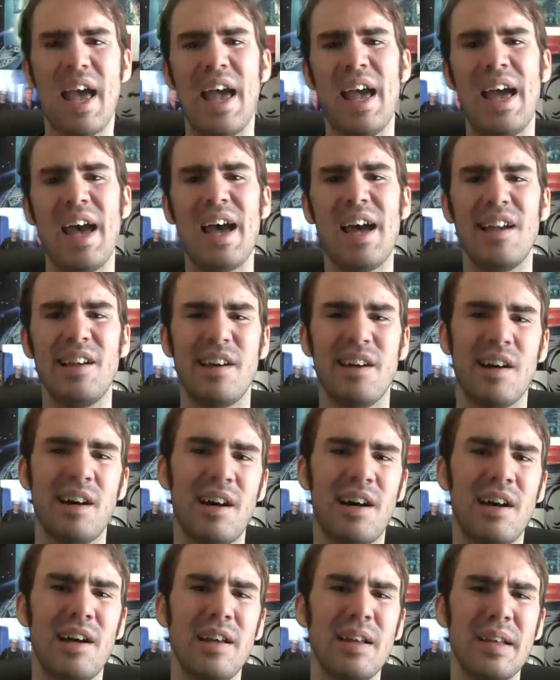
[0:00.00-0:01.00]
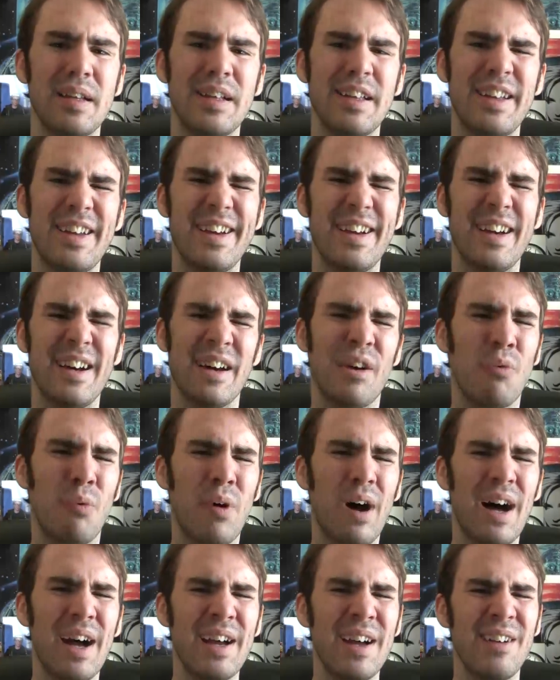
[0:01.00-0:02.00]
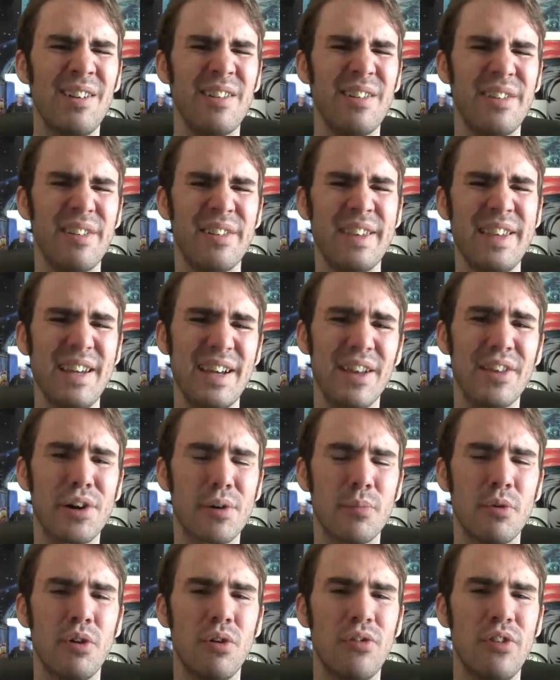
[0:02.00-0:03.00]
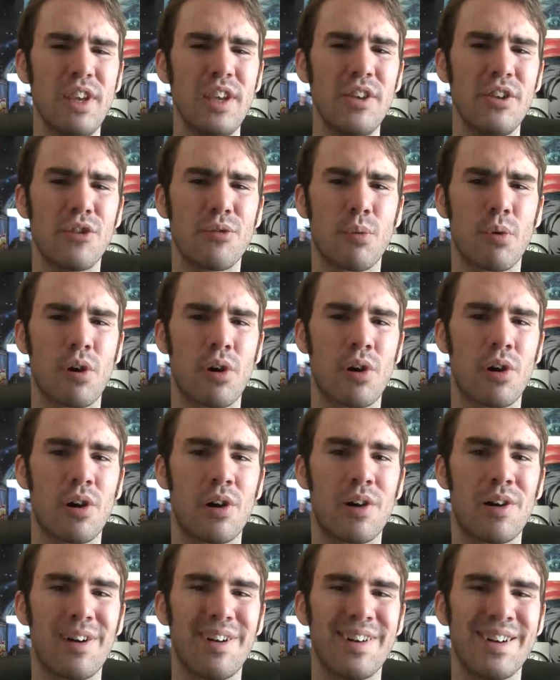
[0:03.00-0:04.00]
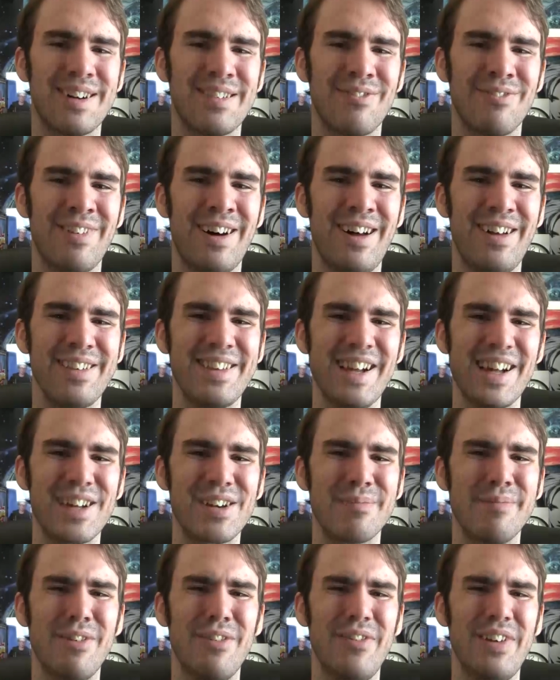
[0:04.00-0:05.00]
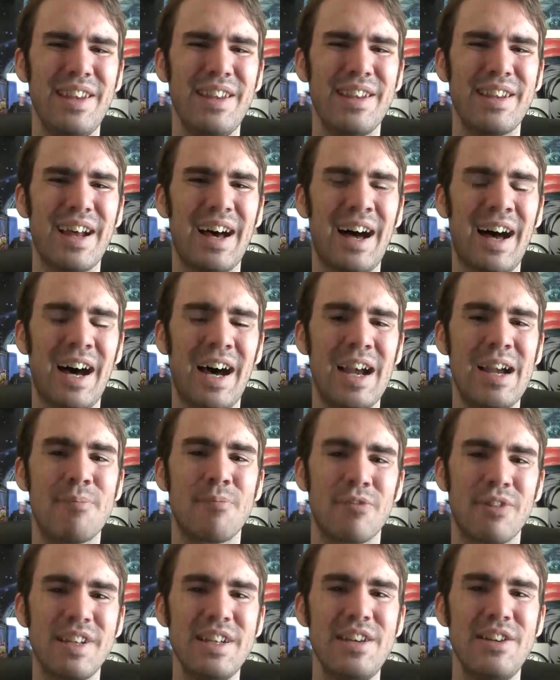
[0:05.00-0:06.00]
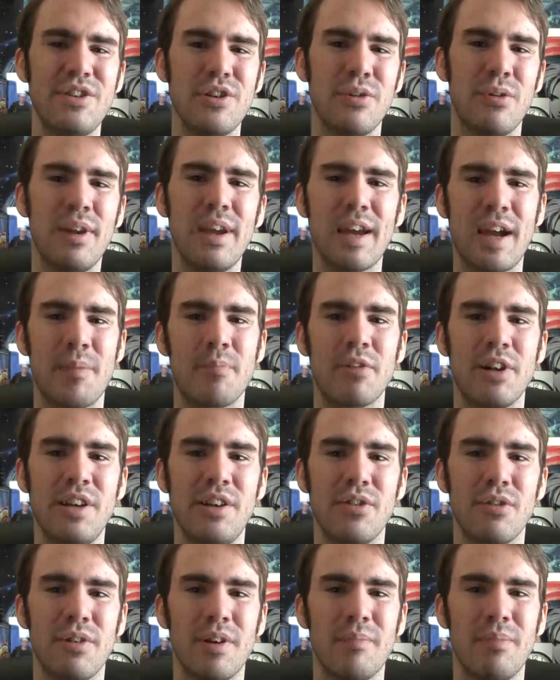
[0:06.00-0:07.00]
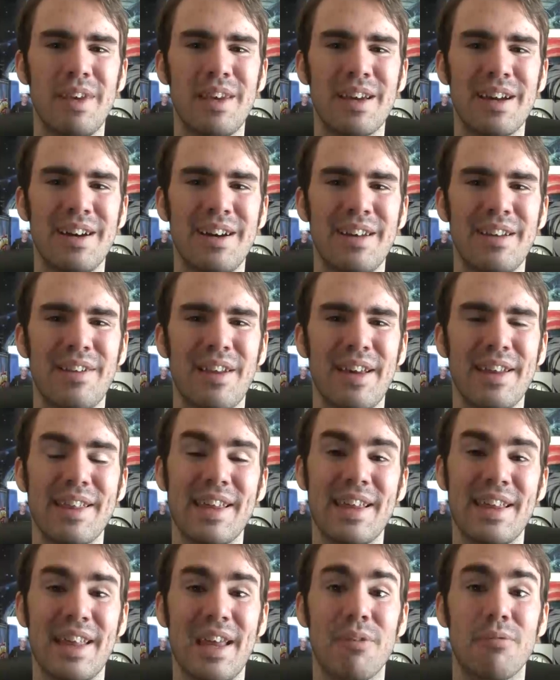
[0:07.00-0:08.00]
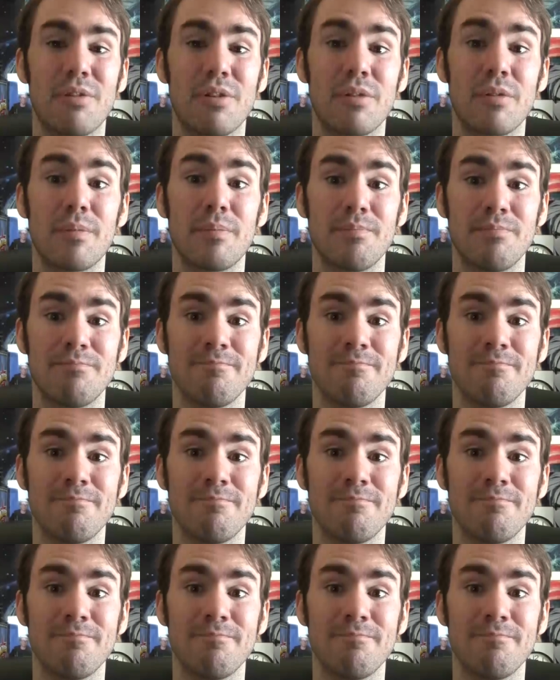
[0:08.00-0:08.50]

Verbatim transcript: And while the other movies were Well, the other movies I'm redoing because I think they were